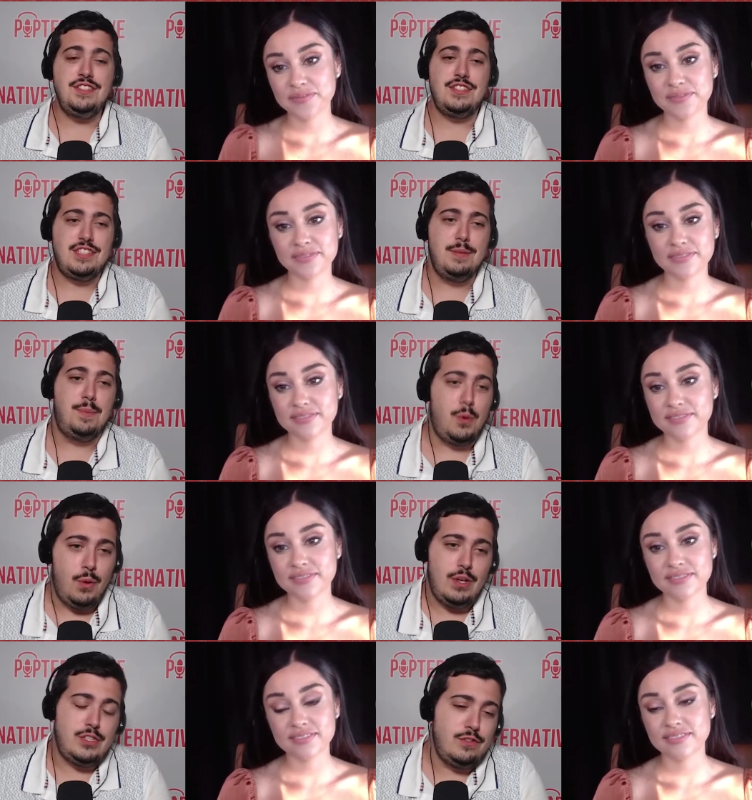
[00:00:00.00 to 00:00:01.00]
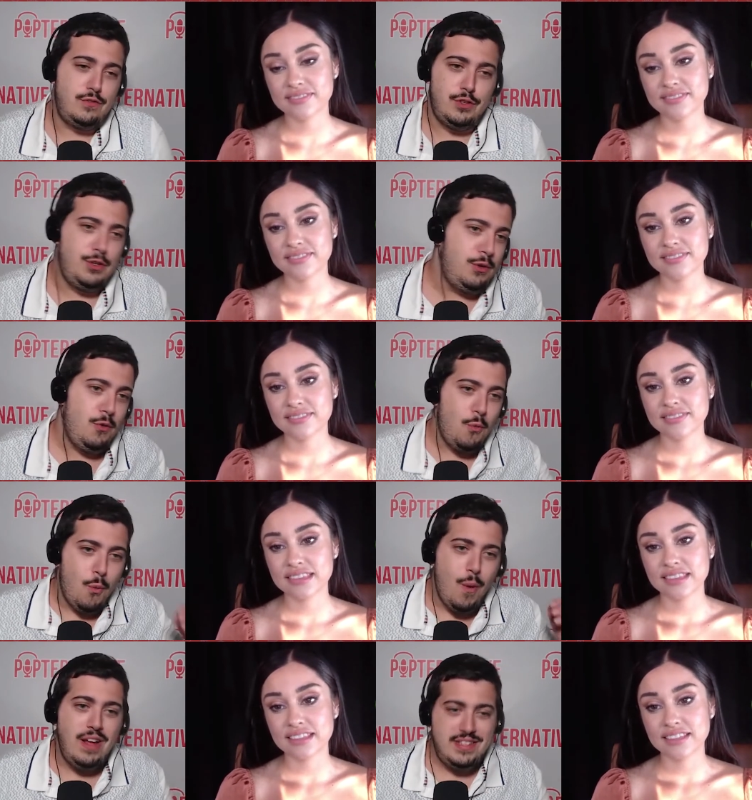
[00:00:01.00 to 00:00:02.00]
Speaker 1: simple question for you:
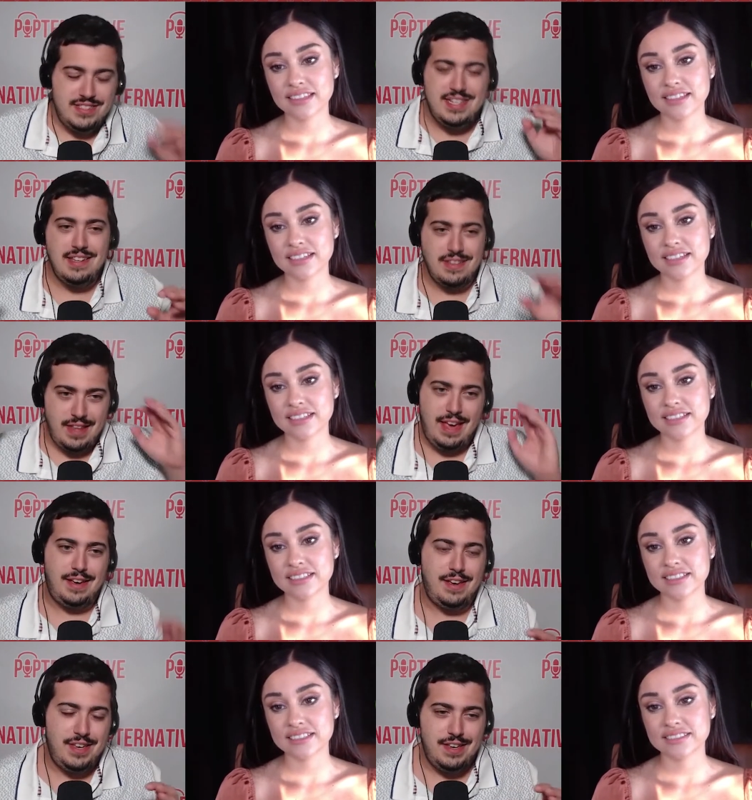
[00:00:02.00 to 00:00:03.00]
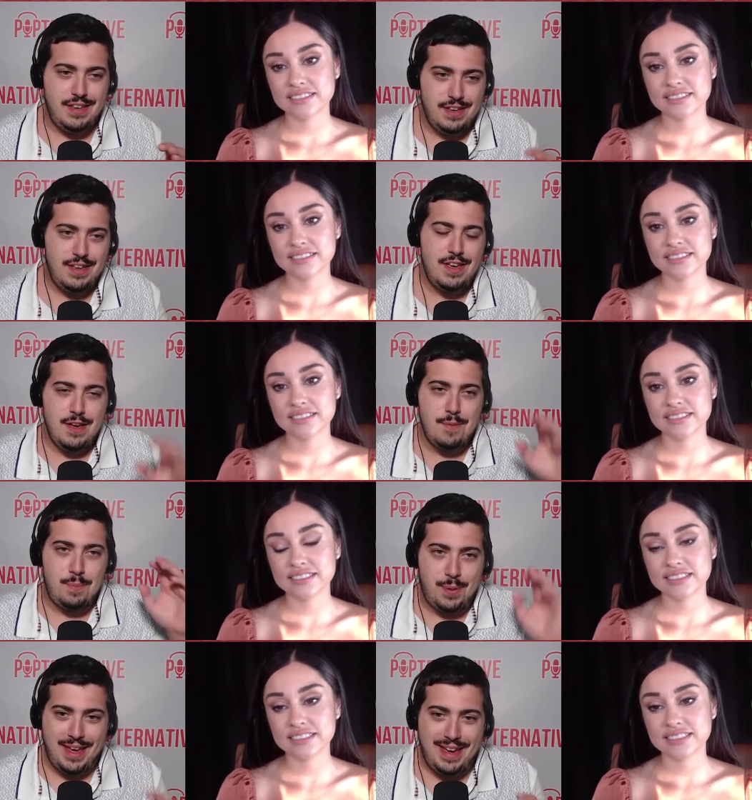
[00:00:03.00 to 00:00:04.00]
What's it like
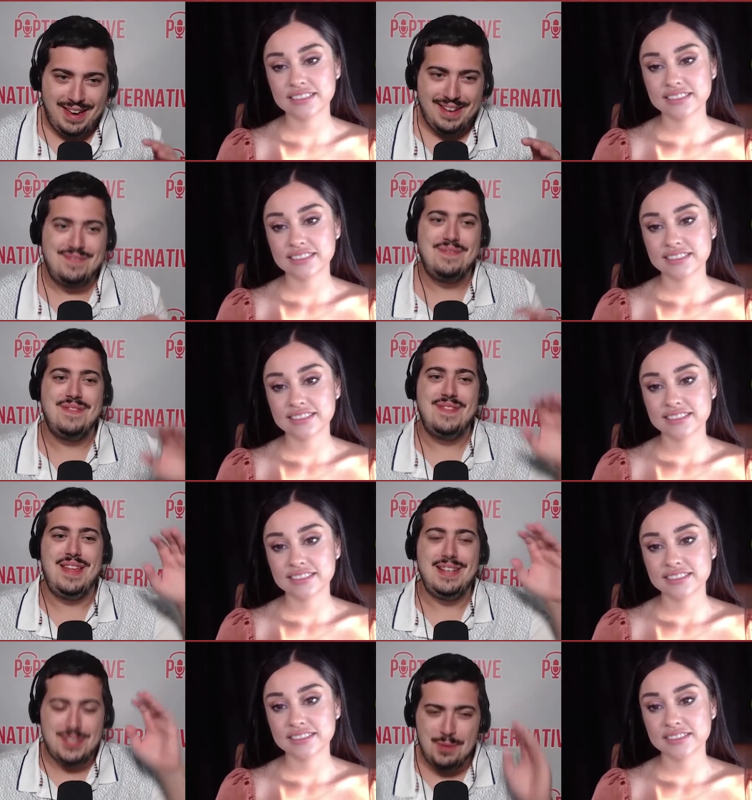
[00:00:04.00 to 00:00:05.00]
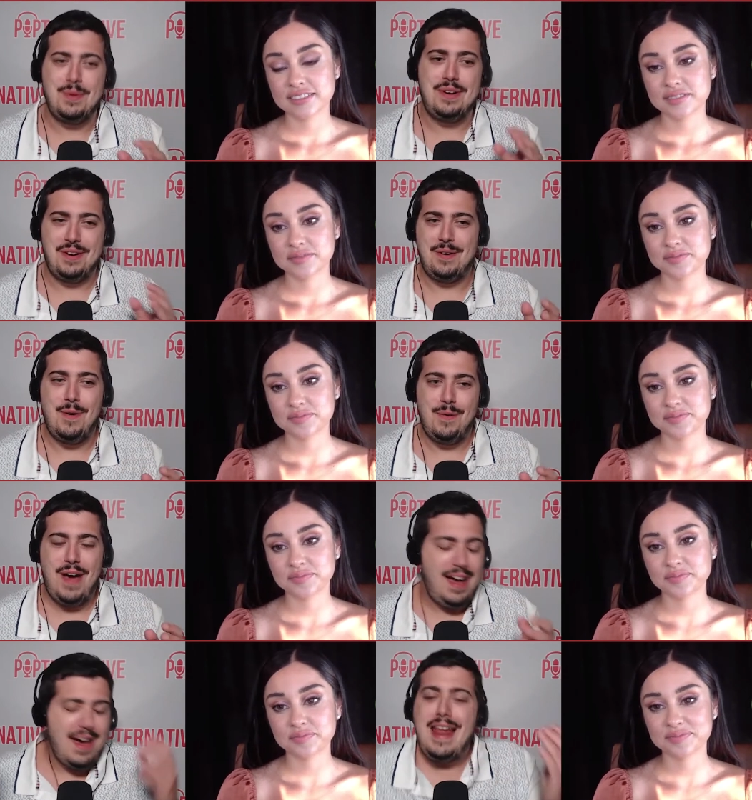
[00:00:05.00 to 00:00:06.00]
playing a superhero? I
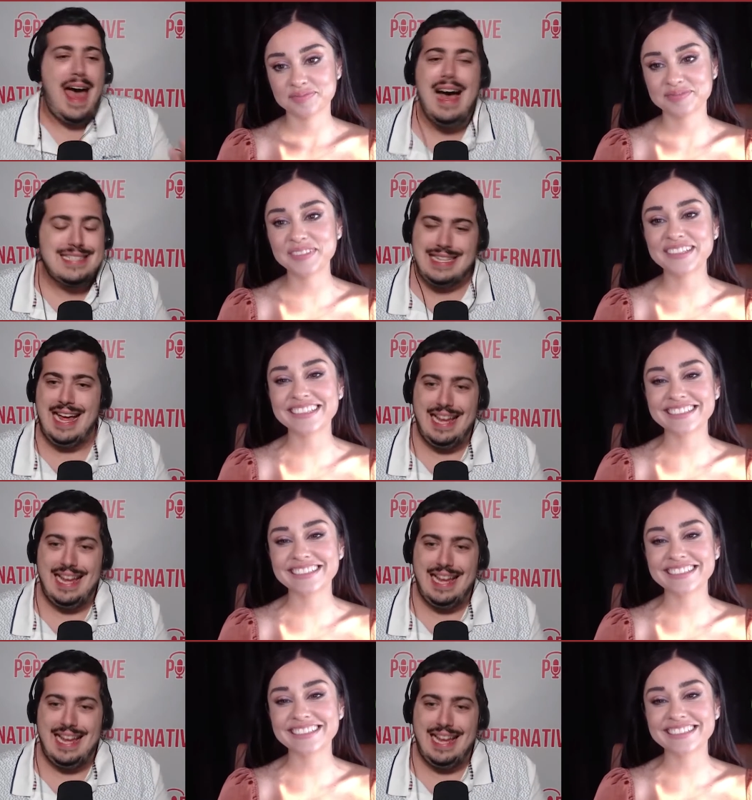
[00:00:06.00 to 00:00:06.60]
gotta ask that.